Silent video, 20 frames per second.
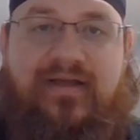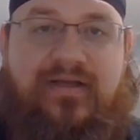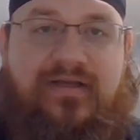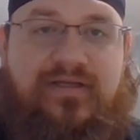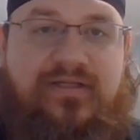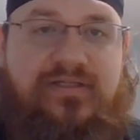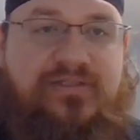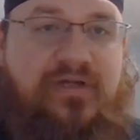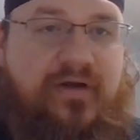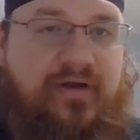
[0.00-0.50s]

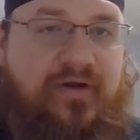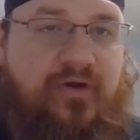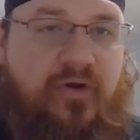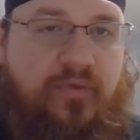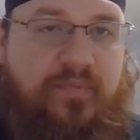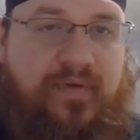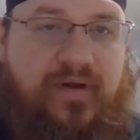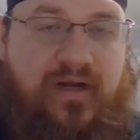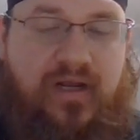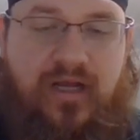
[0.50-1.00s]
Started
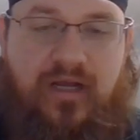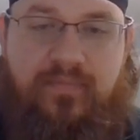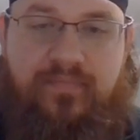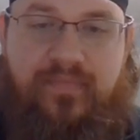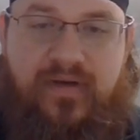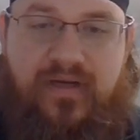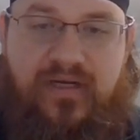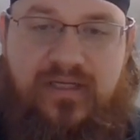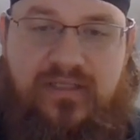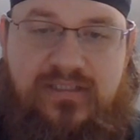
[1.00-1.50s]
opening up
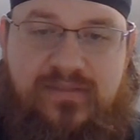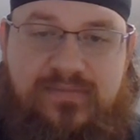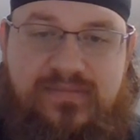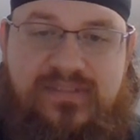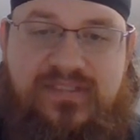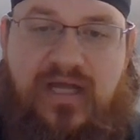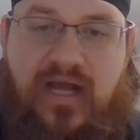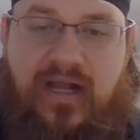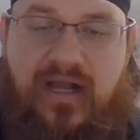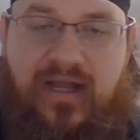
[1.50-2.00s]
uh, some
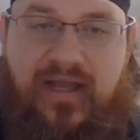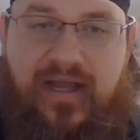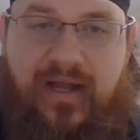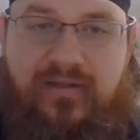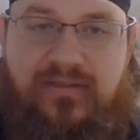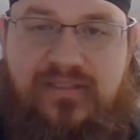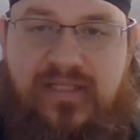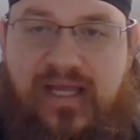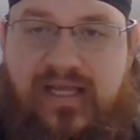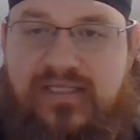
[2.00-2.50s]
stock
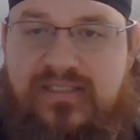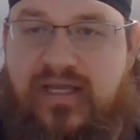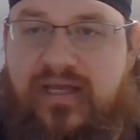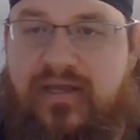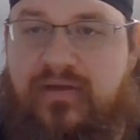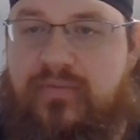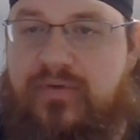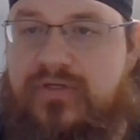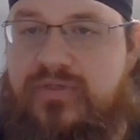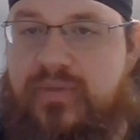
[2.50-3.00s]
accounts last night,
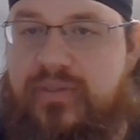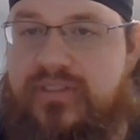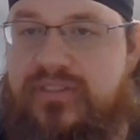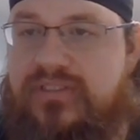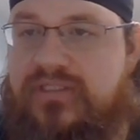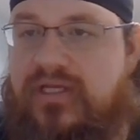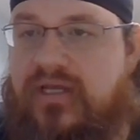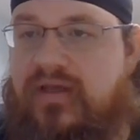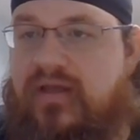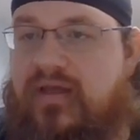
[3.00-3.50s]
which was
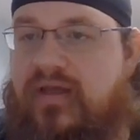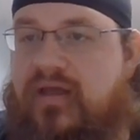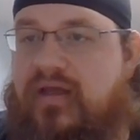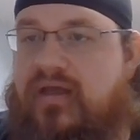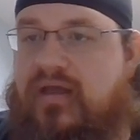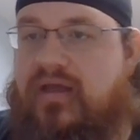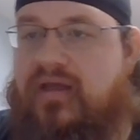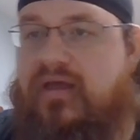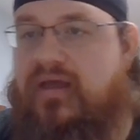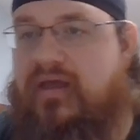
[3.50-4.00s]

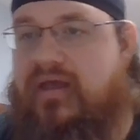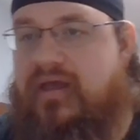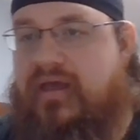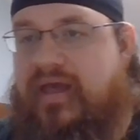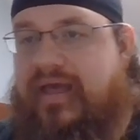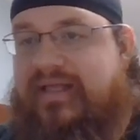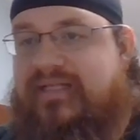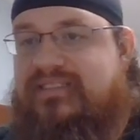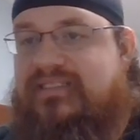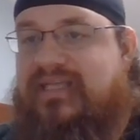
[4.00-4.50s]

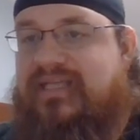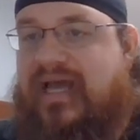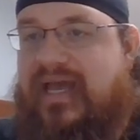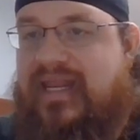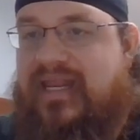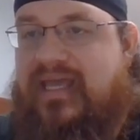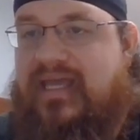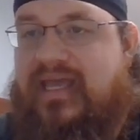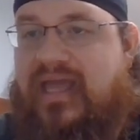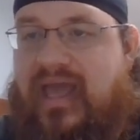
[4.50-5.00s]

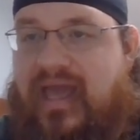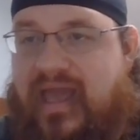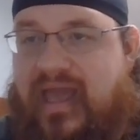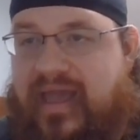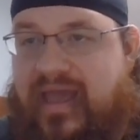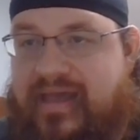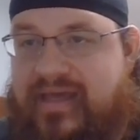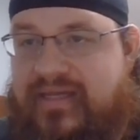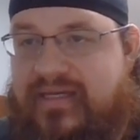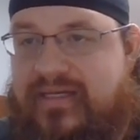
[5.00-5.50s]
exciting
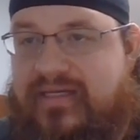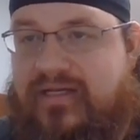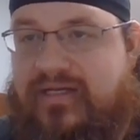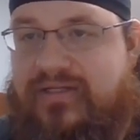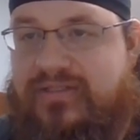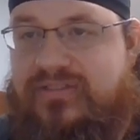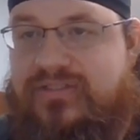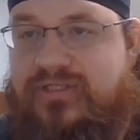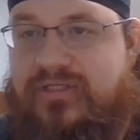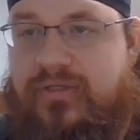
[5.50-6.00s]
and
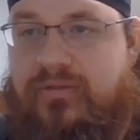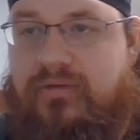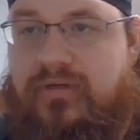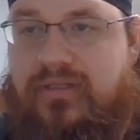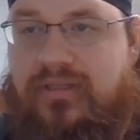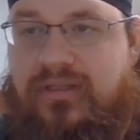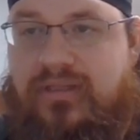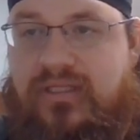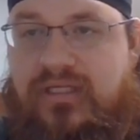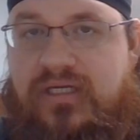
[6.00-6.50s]
also a
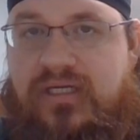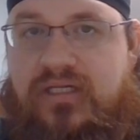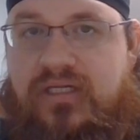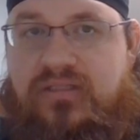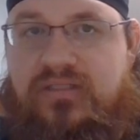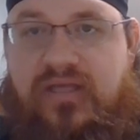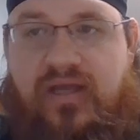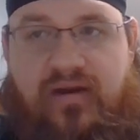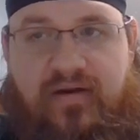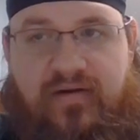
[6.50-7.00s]
little
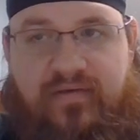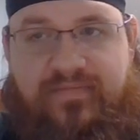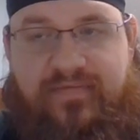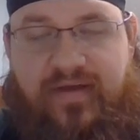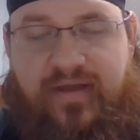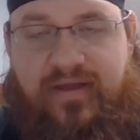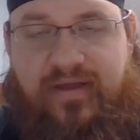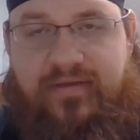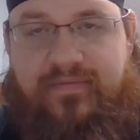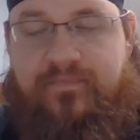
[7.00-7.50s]

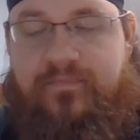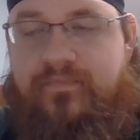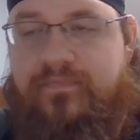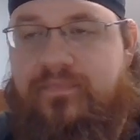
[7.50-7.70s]
terrifying.